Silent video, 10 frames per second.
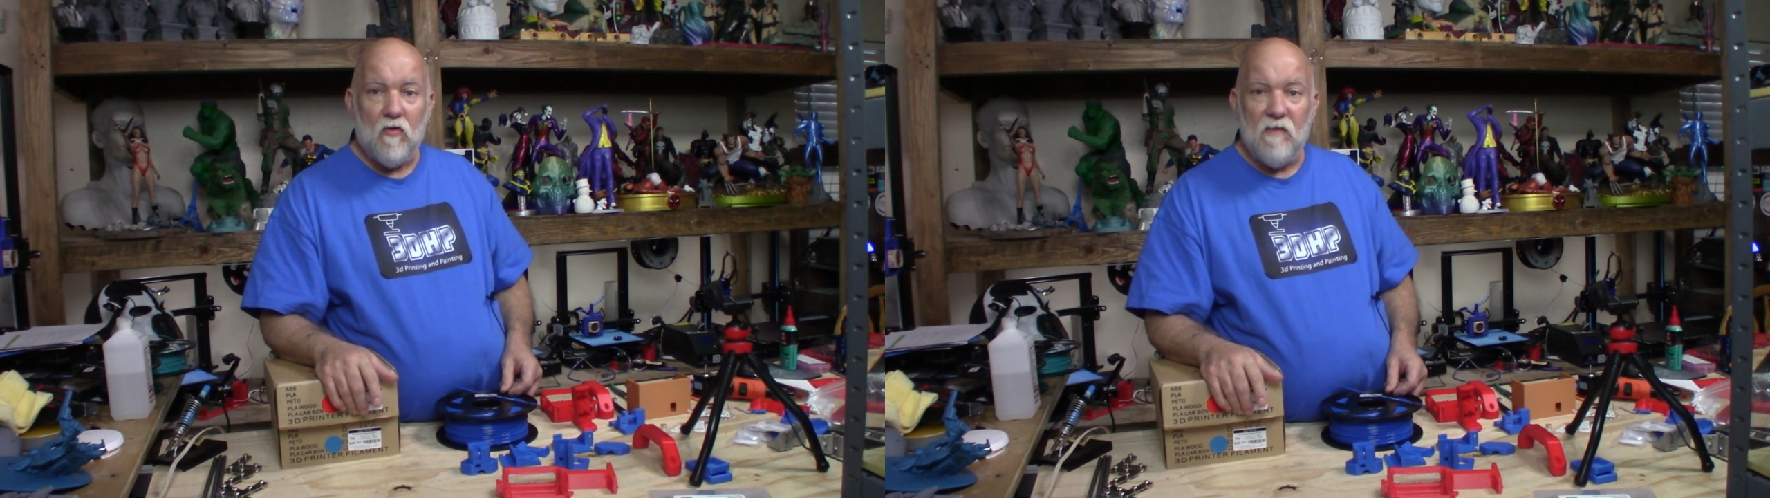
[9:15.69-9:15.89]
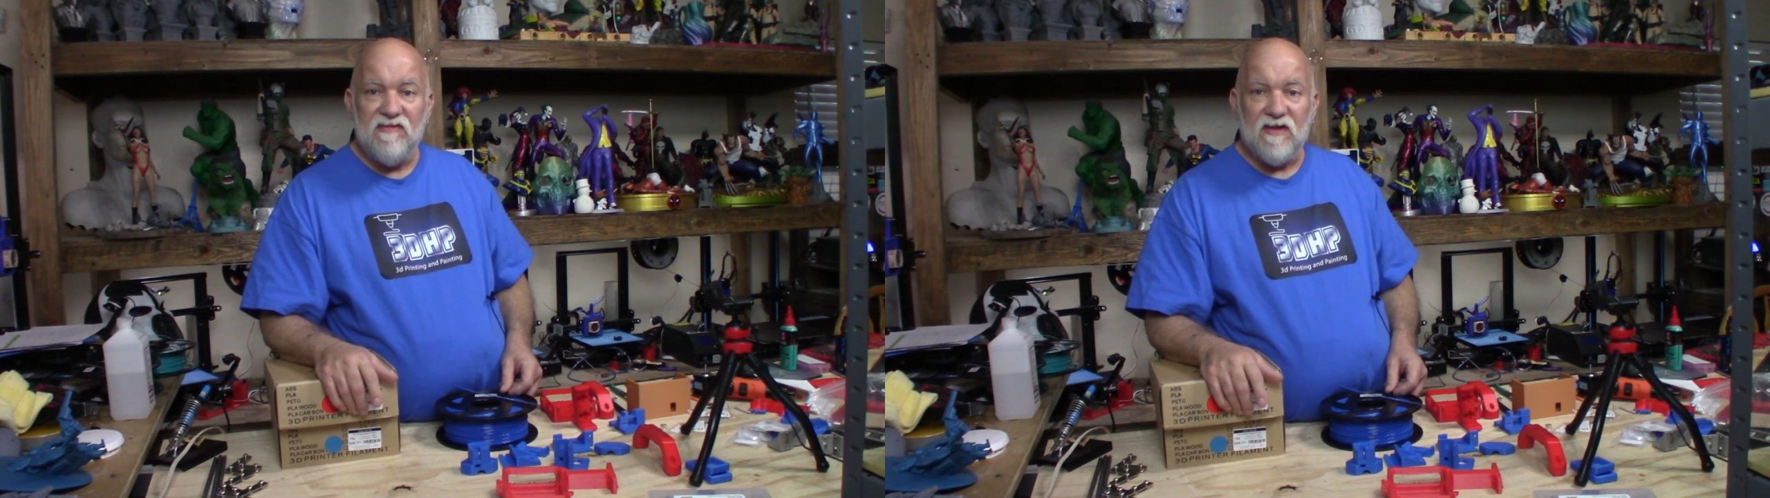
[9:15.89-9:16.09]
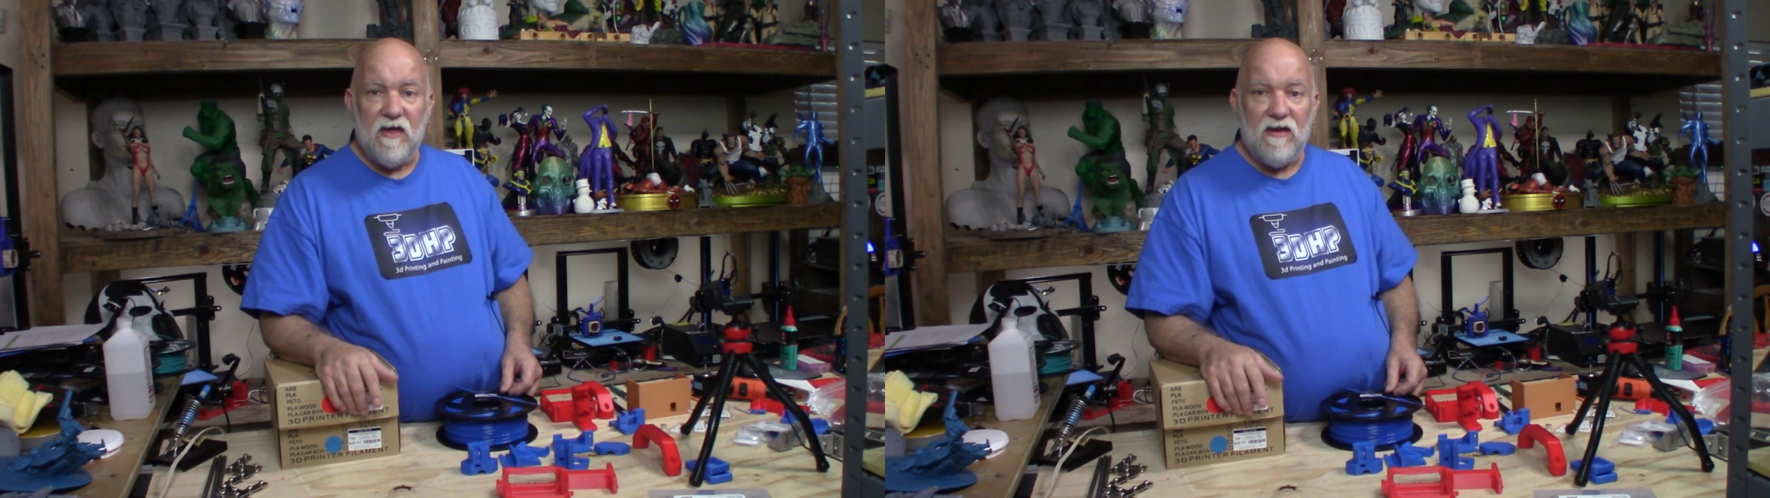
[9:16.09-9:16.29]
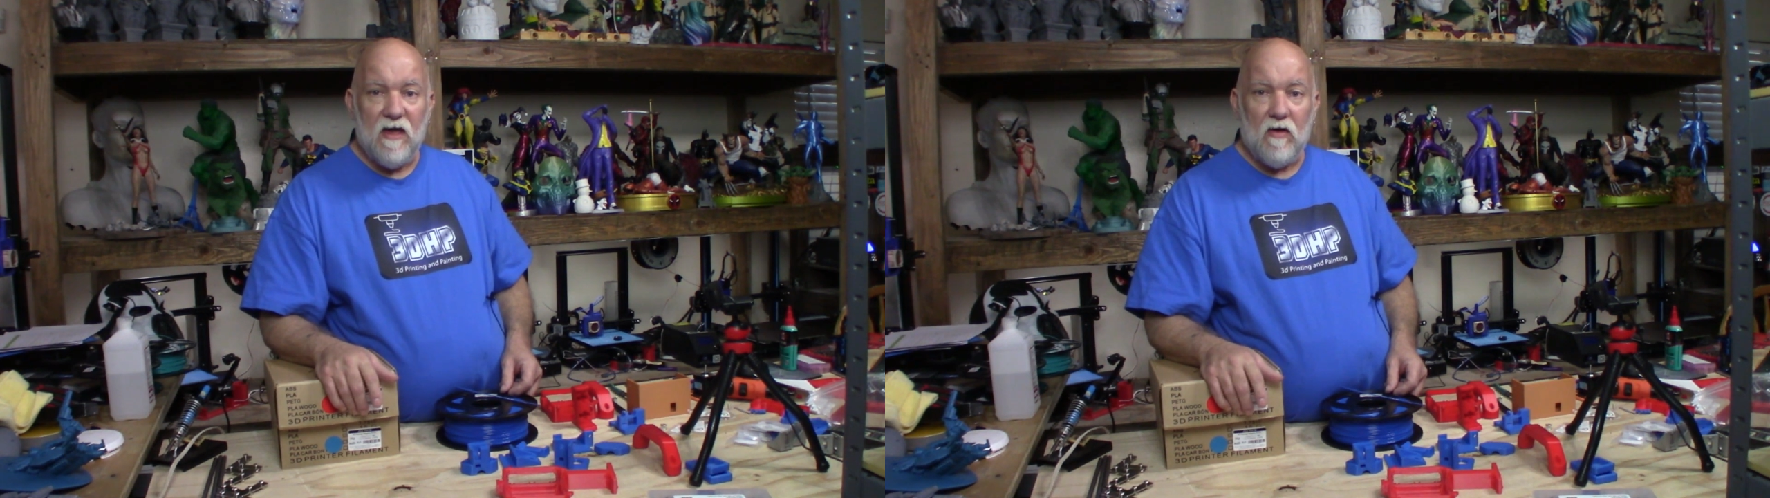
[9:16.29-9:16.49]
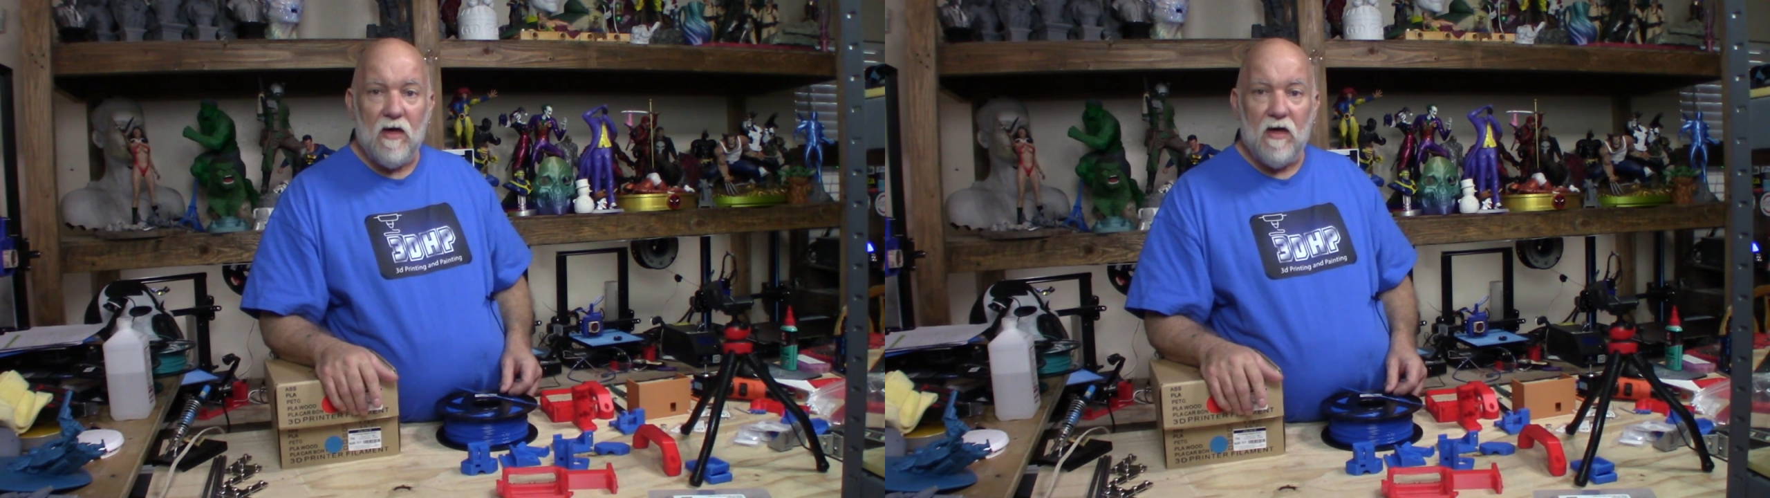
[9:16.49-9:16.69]
website
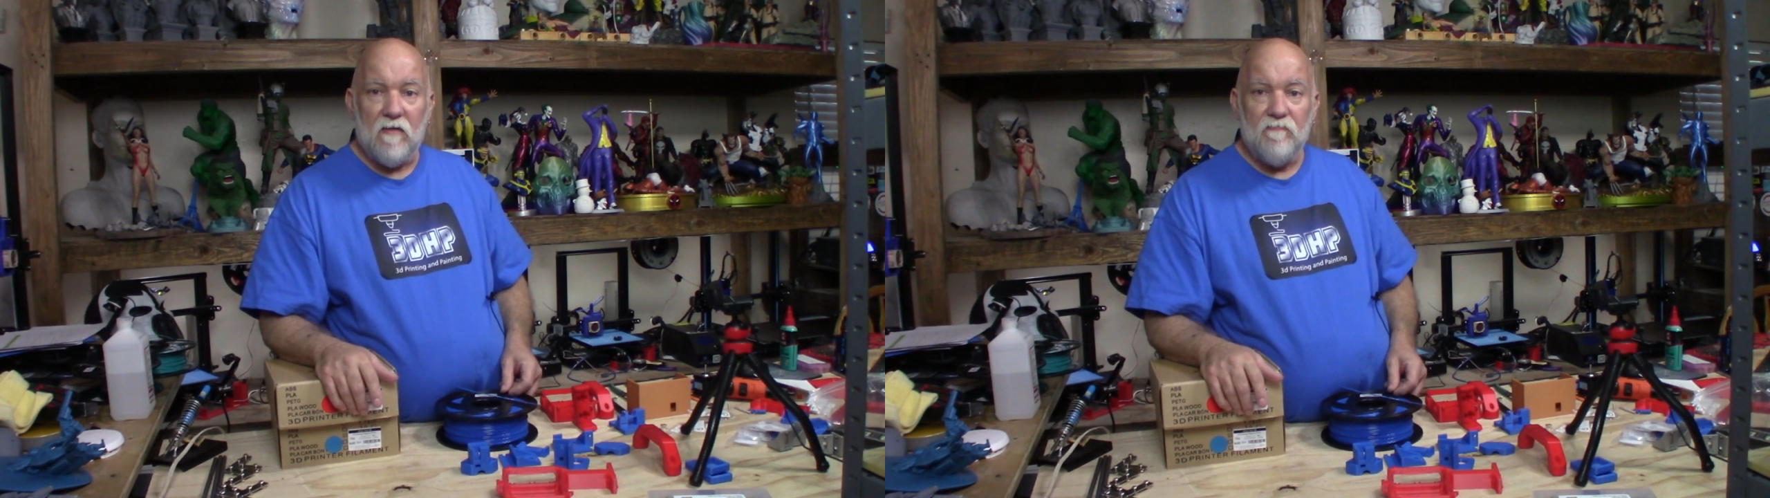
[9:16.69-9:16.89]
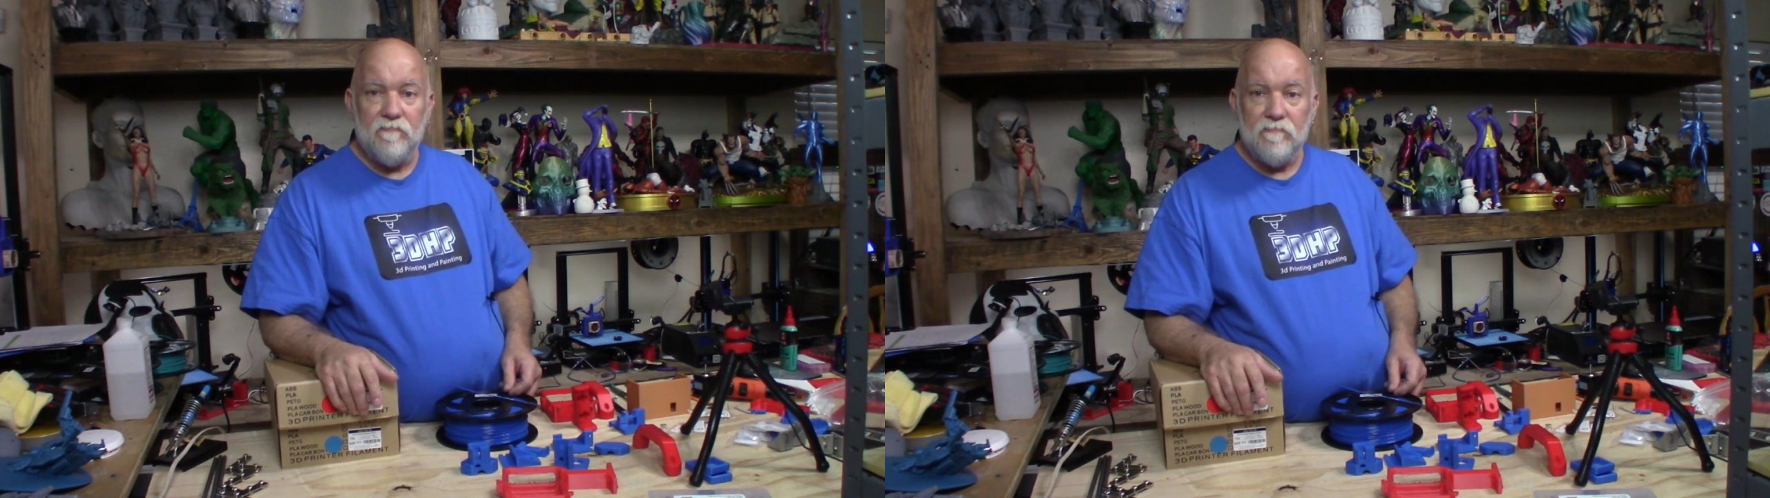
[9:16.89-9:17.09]
now, uh,